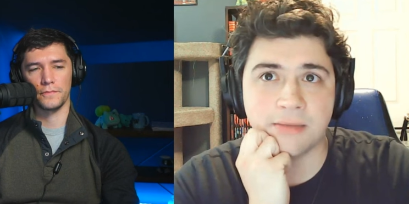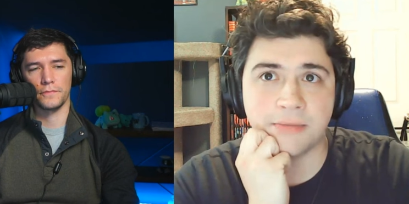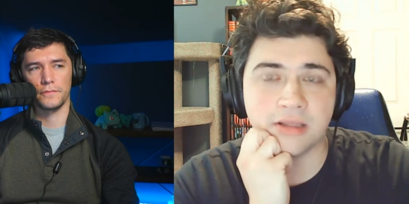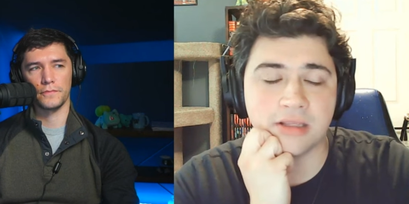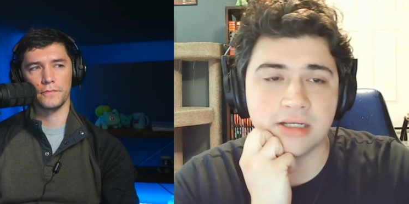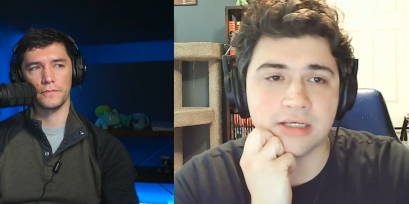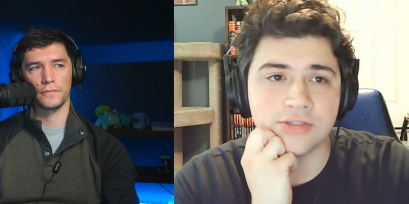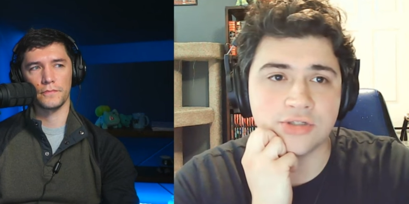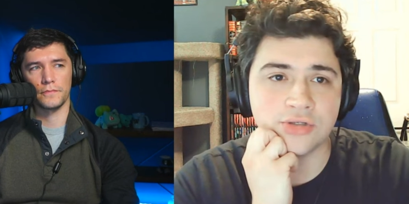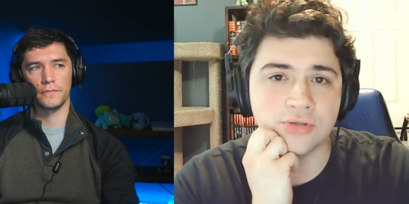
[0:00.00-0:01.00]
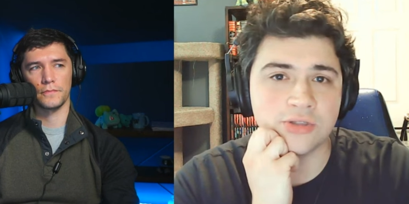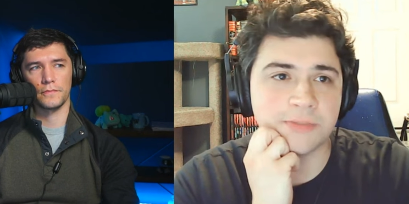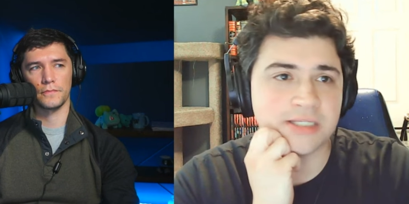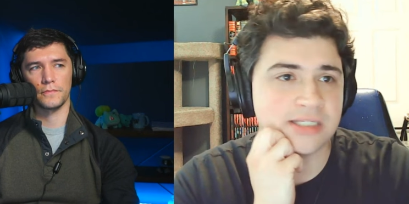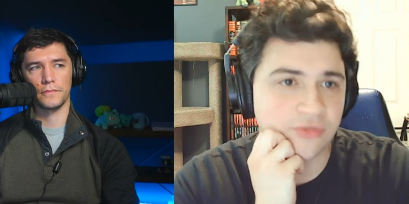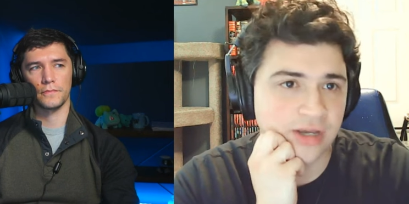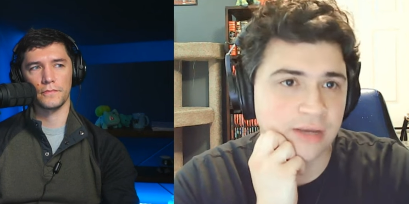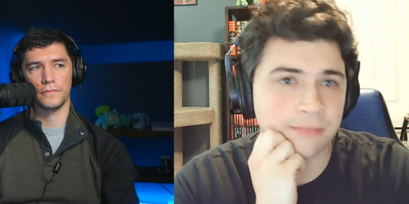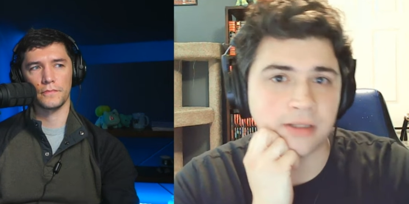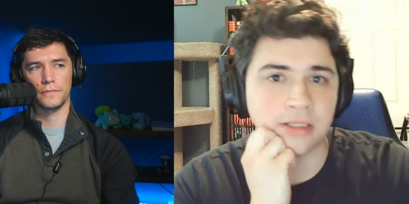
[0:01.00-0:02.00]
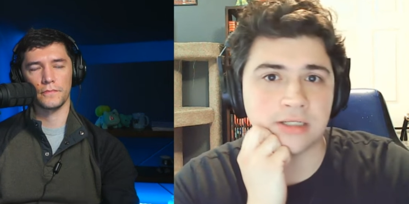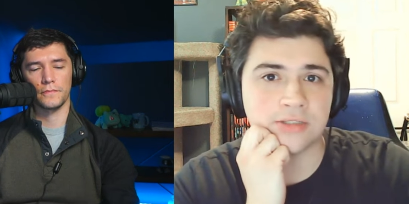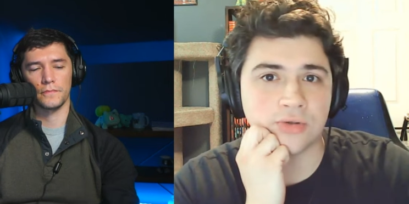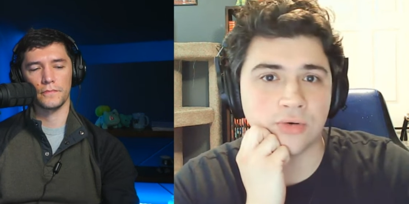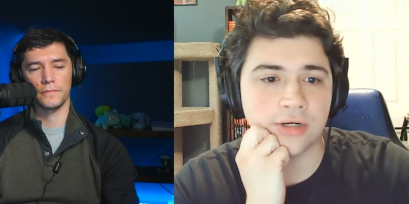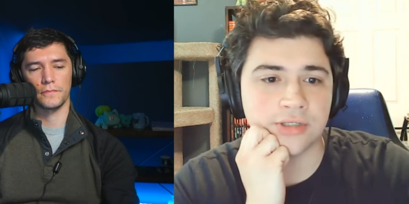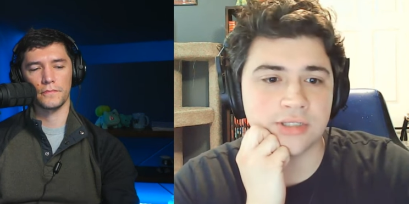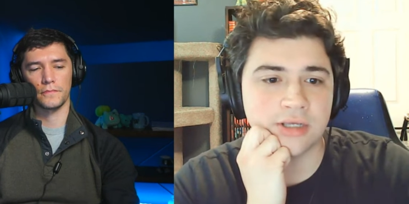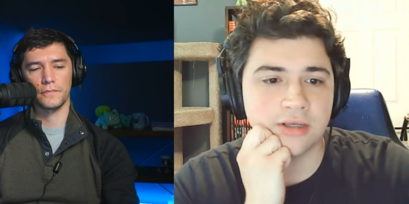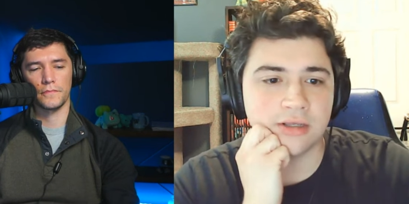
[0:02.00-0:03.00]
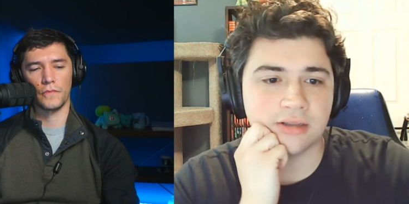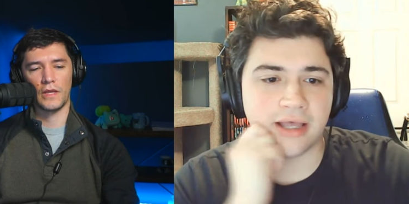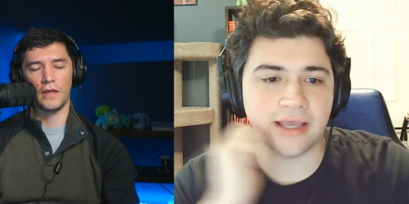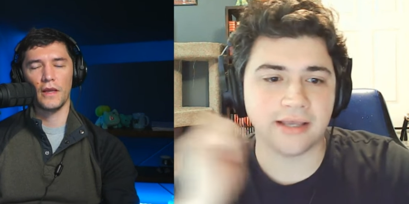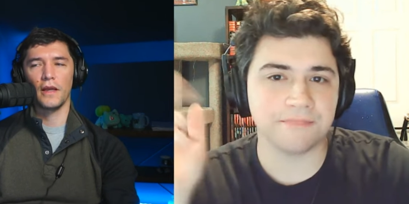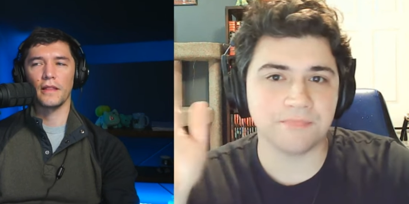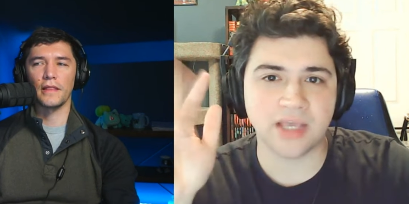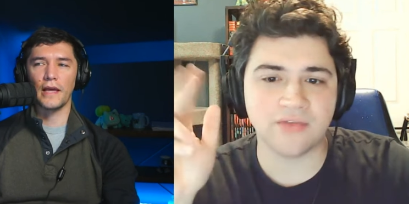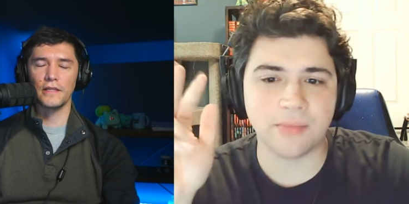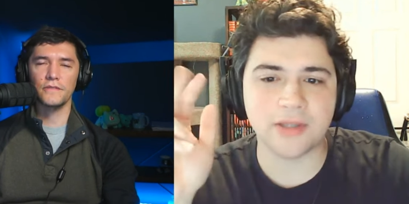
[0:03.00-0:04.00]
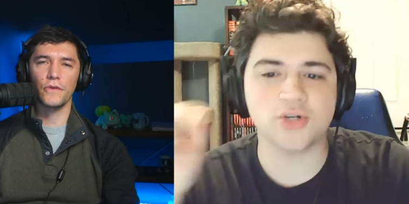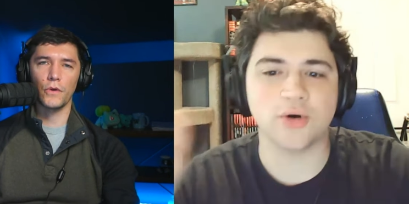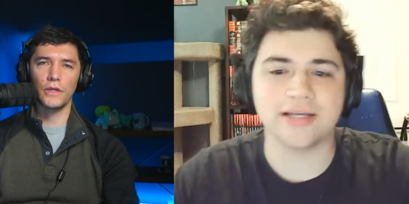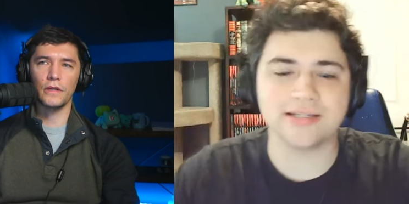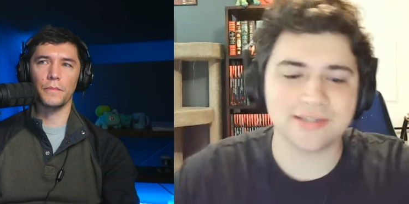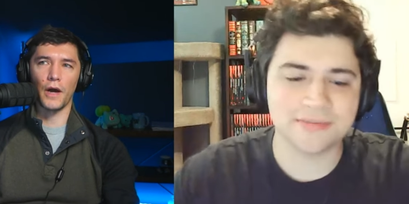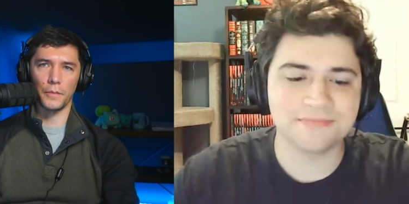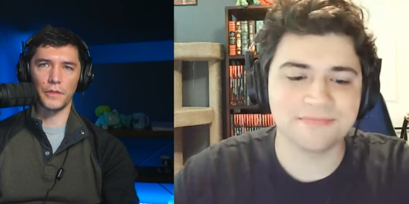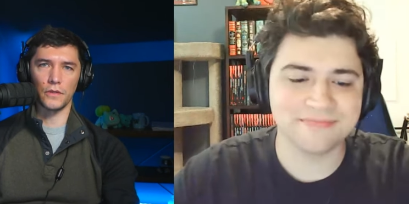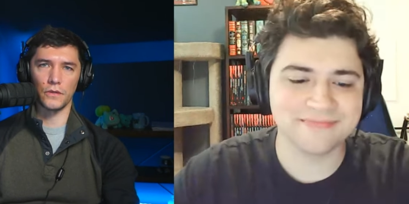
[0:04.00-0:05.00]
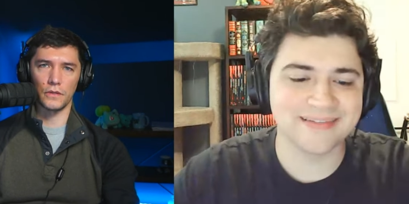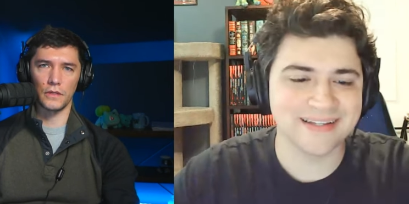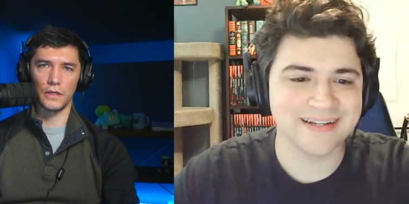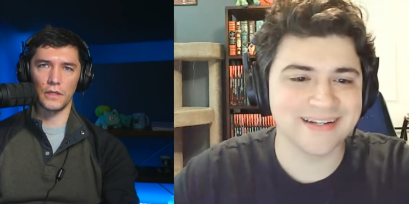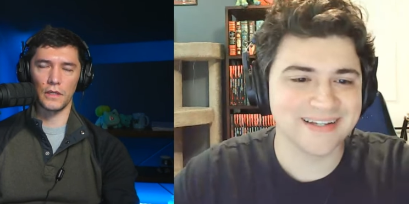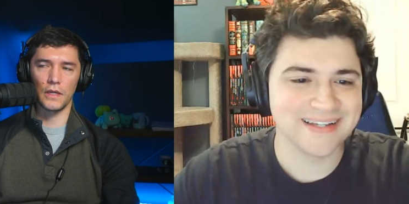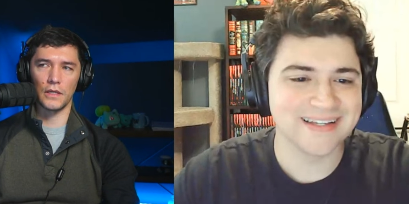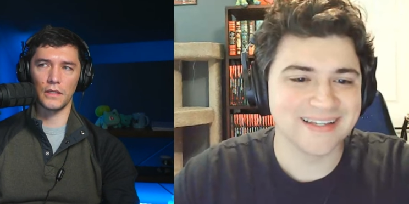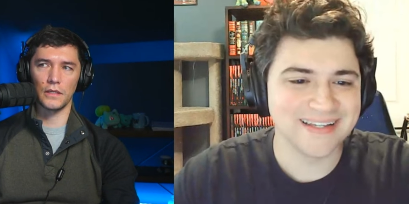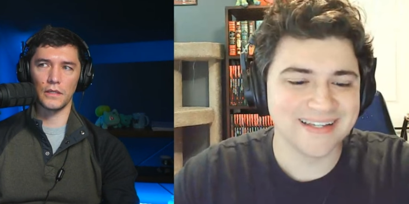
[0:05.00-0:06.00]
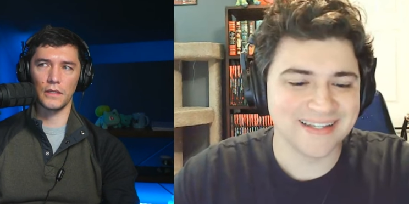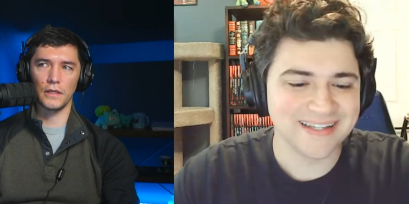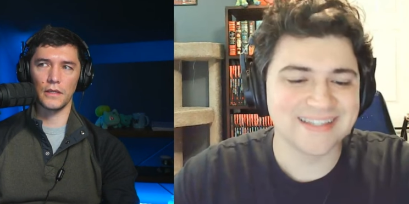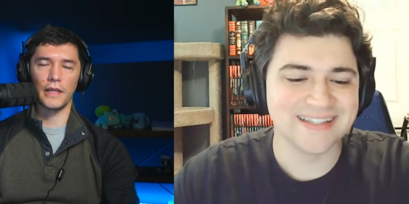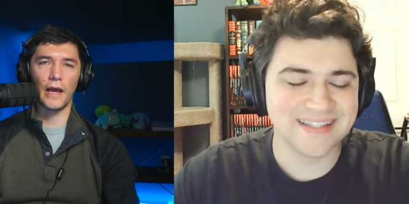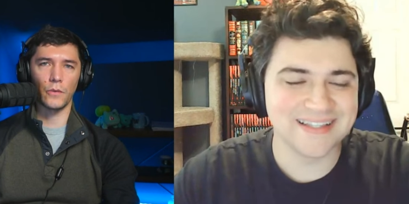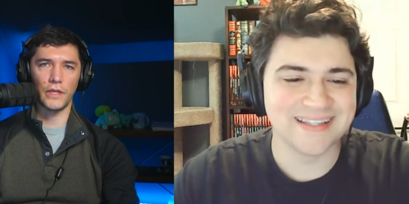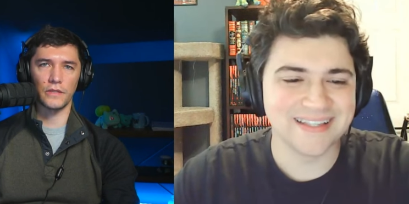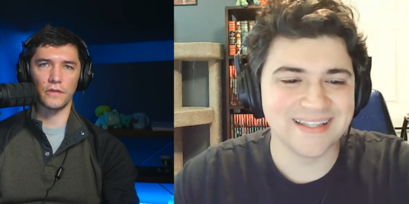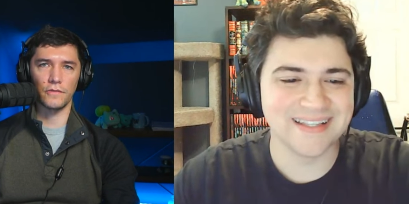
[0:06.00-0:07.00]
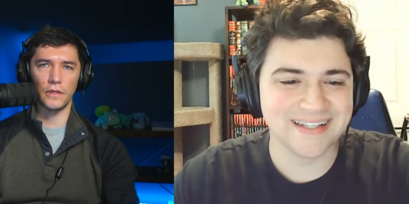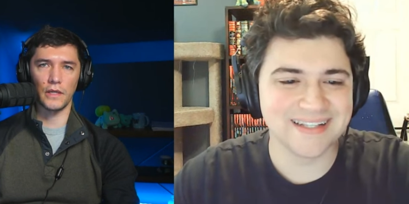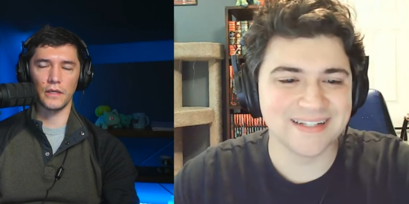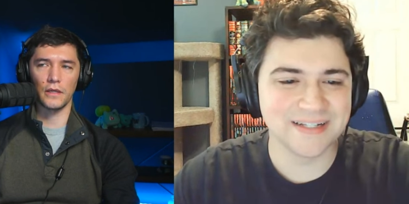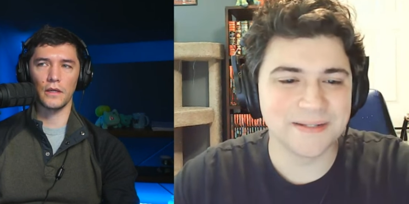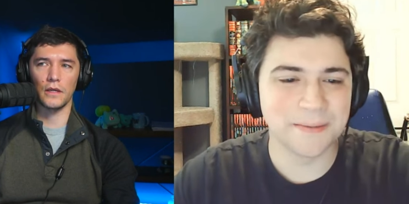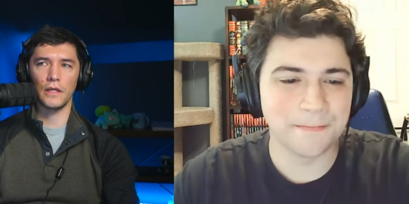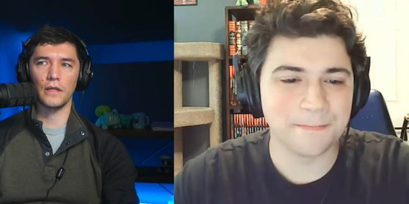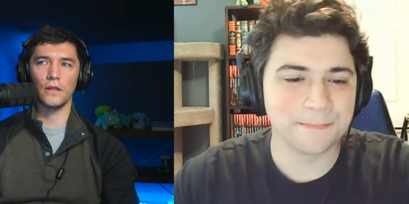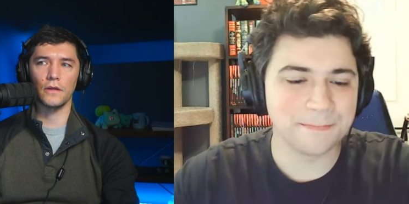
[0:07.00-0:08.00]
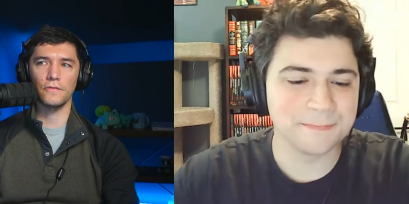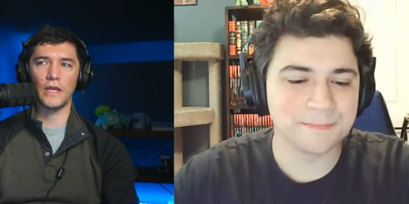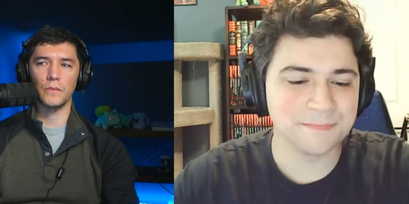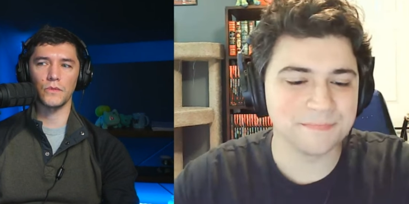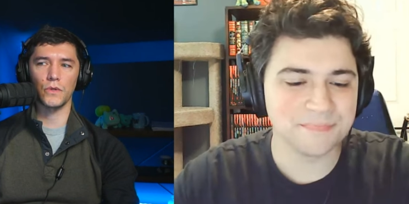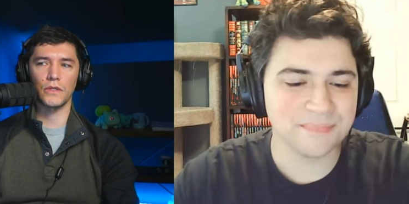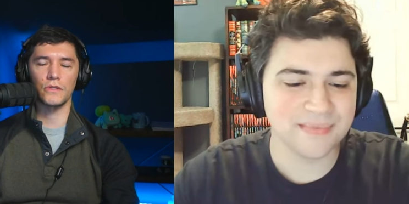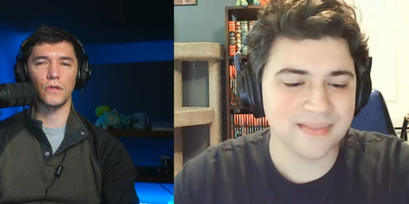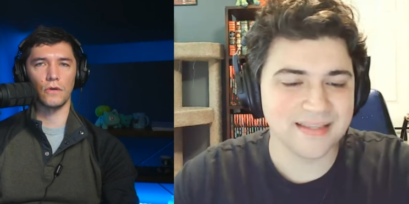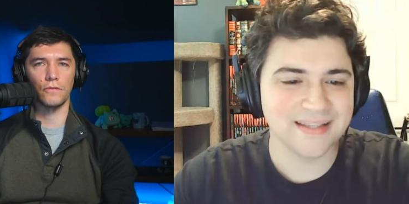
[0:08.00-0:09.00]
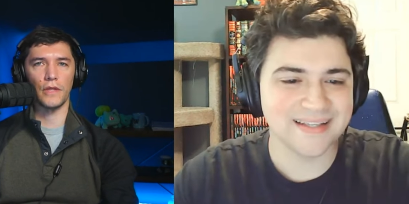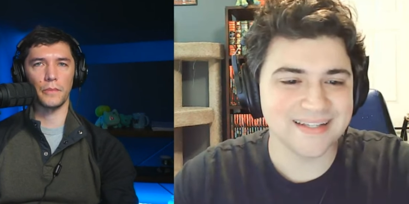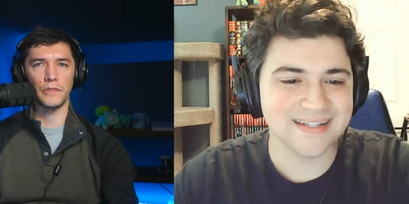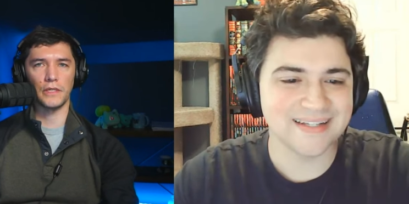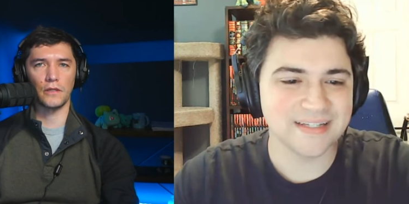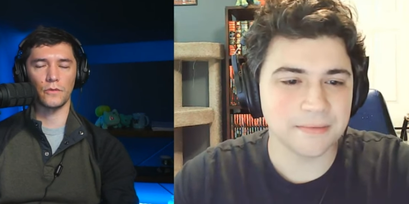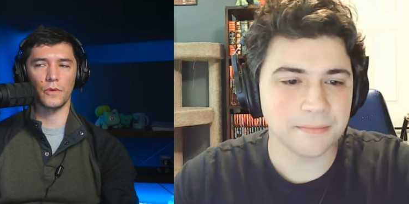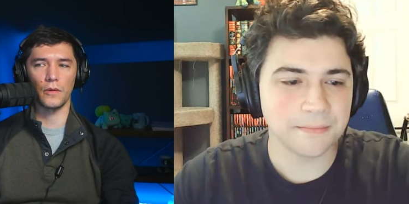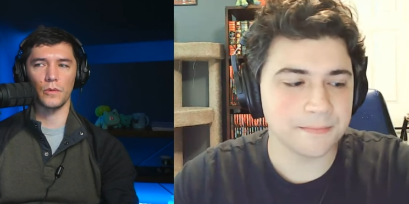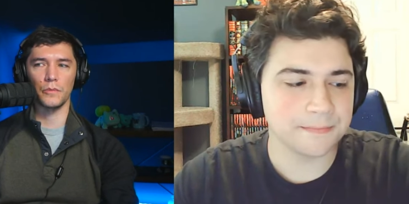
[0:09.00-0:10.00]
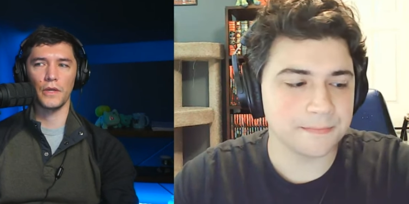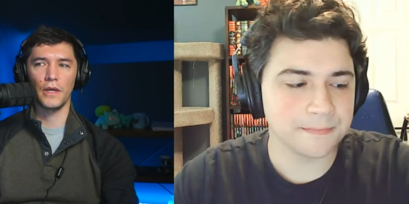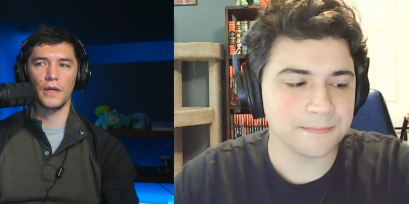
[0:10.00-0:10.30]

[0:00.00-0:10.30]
Speaker 1: abilities to specific ability scores. Like give that them is very
Speaker 2: popular uh, nowadays. I feel like, uh, and a lot of games are trying to solve for that particular problem.